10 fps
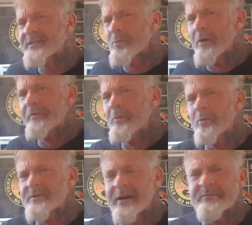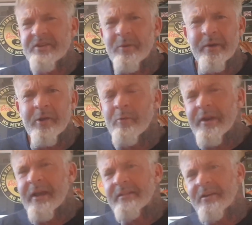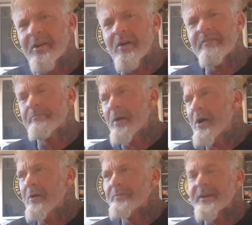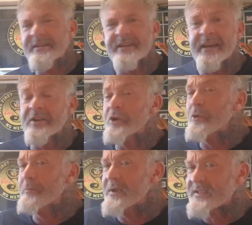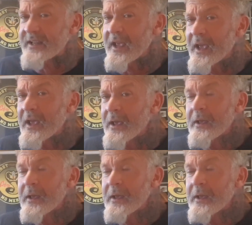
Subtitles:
So what if he walked up to you and he already had the knife palmed in his hand and you missed it,